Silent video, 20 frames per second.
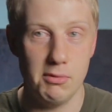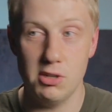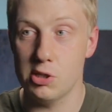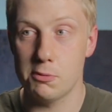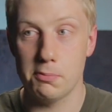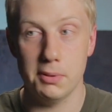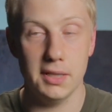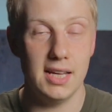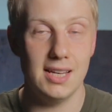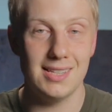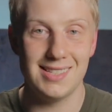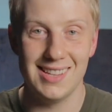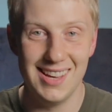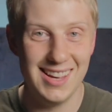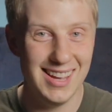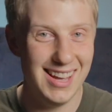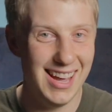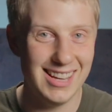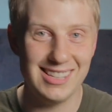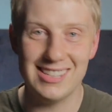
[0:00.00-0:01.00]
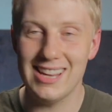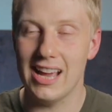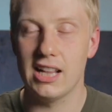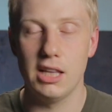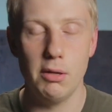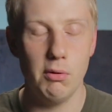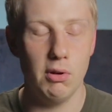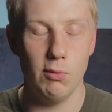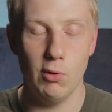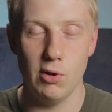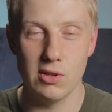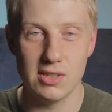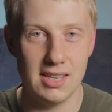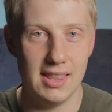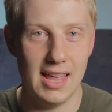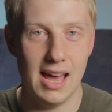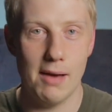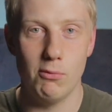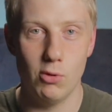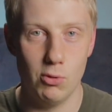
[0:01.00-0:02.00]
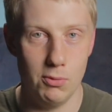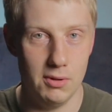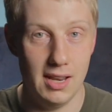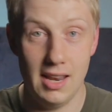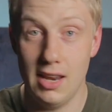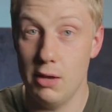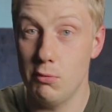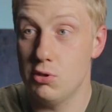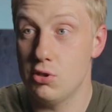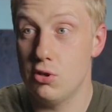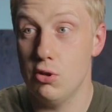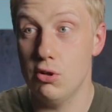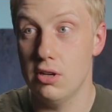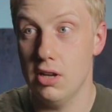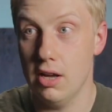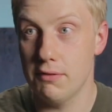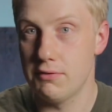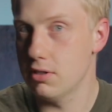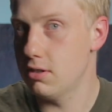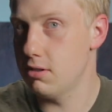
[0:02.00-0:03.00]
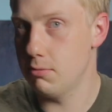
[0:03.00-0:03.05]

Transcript: He just plays exactly what he wants in that moment. And now he's good enough to